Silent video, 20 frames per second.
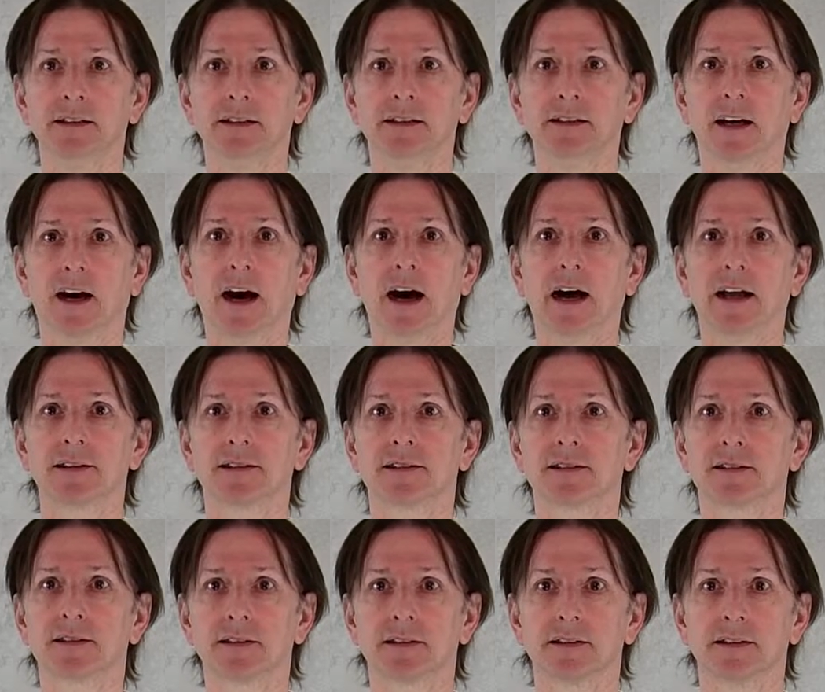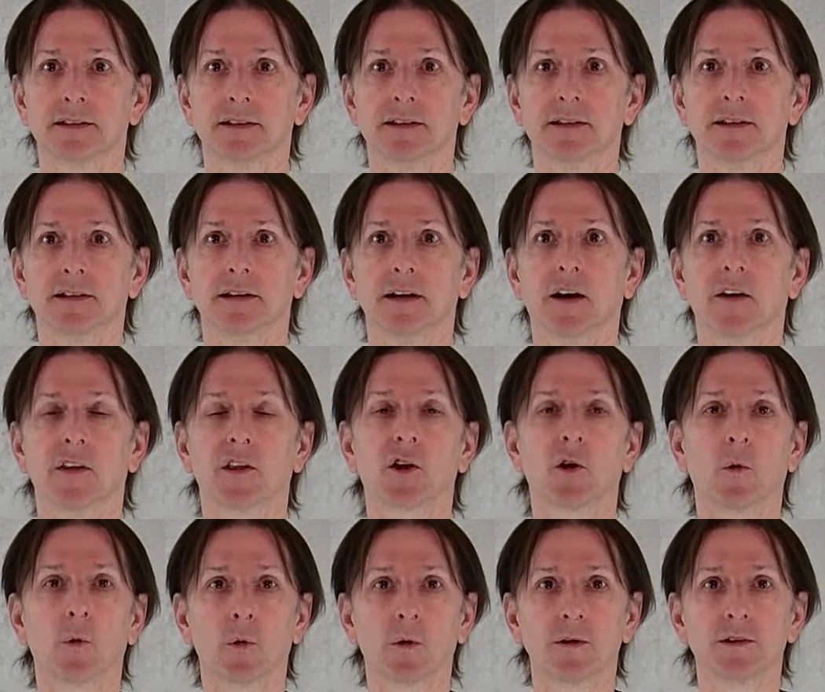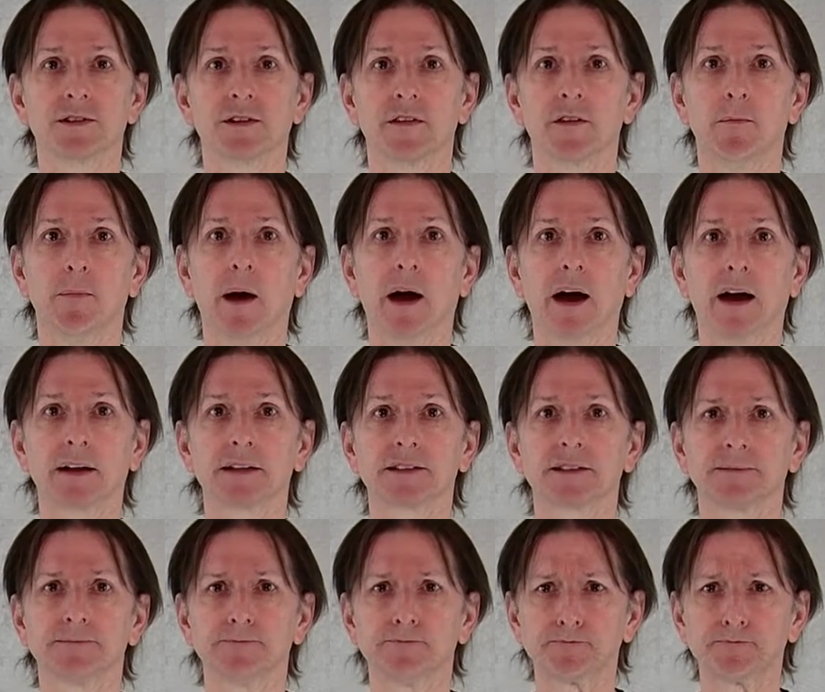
dots on the corners of the box.